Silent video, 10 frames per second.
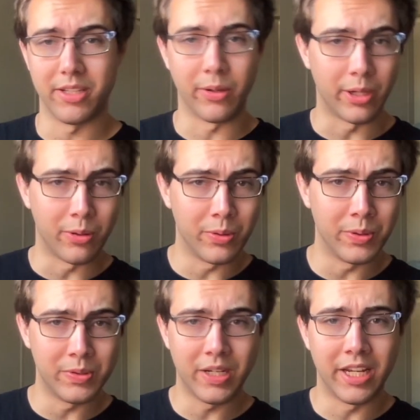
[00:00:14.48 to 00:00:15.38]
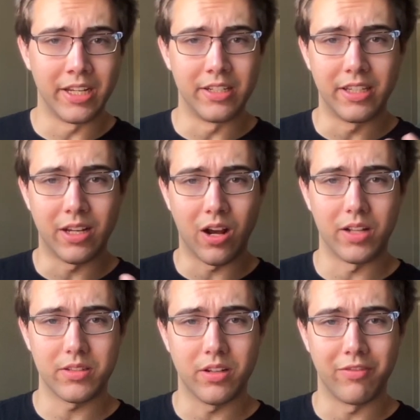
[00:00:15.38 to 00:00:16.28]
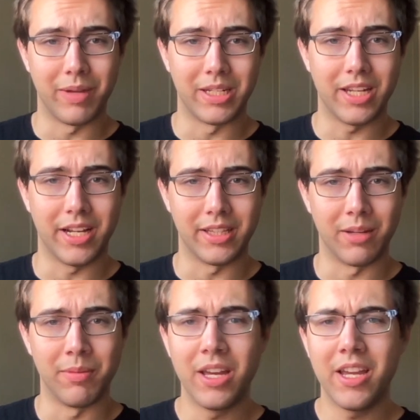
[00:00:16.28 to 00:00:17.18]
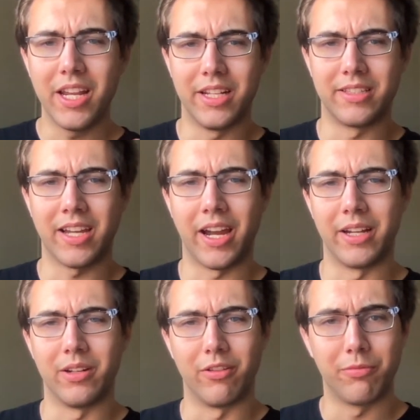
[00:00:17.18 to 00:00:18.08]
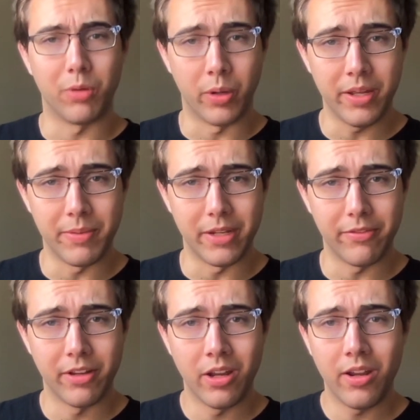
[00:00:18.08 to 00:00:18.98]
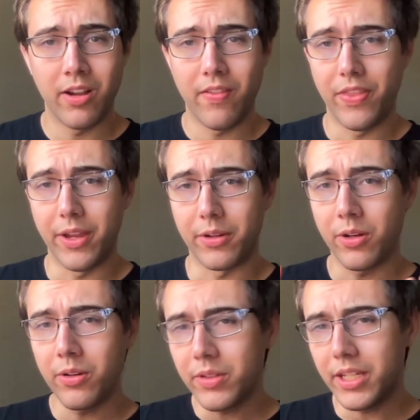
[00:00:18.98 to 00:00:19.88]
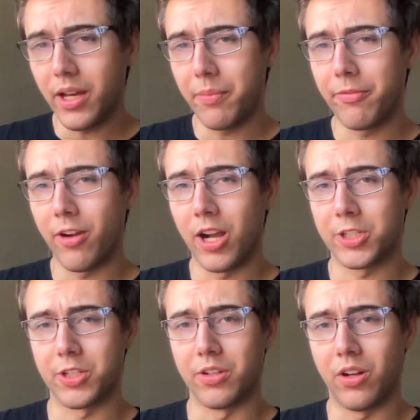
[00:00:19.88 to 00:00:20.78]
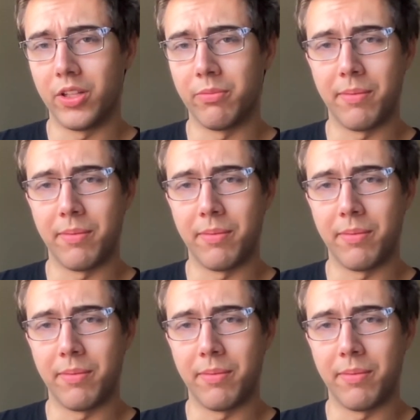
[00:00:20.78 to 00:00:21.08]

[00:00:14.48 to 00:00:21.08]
they're getting old and the cost of maintaining them is kind of prohibitive. They are currently up for auction on the